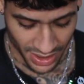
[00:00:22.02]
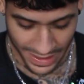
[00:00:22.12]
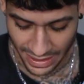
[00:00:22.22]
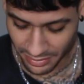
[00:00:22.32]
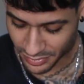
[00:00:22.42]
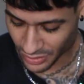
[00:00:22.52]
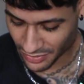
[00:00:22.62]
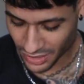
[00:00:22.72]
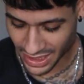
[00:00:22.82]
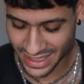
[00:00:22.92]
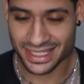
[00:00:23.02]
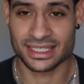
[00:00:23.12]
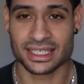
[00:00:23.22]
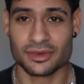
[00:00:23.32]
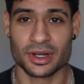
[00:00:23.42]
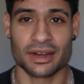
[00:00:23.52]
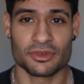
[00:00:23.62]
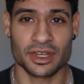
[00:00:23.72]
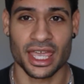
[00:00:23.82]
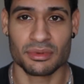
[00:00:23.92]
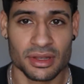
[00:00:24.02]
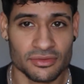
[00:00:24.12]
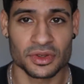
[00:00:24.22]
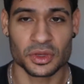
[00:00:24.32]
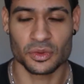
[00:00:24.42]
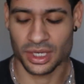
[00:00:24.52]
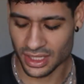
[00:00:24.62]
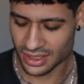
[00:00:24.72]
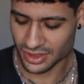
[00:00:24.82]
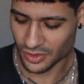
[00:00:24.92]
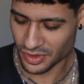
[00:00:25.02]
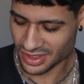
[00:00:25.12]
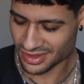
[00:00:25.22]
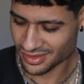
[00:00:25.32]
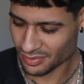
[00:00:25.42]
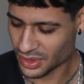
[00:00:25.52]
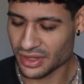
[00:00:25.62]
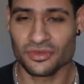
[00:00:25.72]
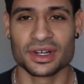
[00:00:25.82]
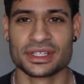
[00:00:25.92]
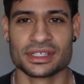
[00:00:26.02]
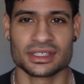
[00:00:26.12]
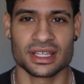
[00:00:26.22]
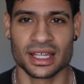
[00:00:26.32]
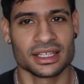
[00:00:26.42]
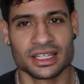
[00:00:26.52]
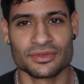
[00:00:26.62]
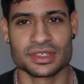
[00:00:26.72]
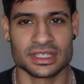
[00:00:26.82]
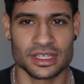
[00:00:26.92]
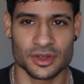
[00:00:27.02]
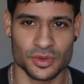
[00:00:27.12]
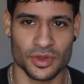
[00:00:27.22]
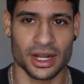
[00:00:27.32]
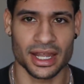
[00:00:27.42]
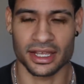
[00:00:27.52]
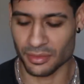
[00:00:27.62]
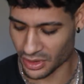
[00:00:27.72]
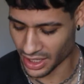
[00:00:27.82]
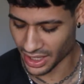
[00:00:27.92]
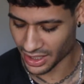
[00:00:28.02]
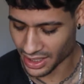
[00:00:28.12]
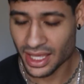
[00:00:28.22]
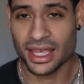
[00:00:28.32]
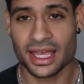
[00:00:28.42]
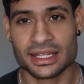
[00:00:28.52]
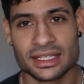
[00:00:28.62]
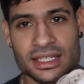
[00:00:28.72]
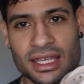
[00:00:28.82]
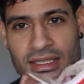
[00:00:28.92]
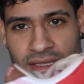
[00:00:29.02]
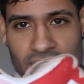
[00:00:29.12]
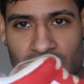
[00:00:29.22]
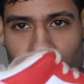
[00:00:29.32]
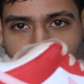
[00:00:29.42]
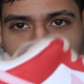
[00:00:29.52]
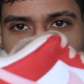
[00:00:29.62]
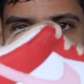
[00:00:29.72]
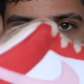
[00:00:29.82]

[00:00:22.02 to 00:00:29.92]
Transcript: um, whenever i get to see whatever came in for the week it's always pretty fun to see like the different sneakers whether i like them or not and today's sneaker which is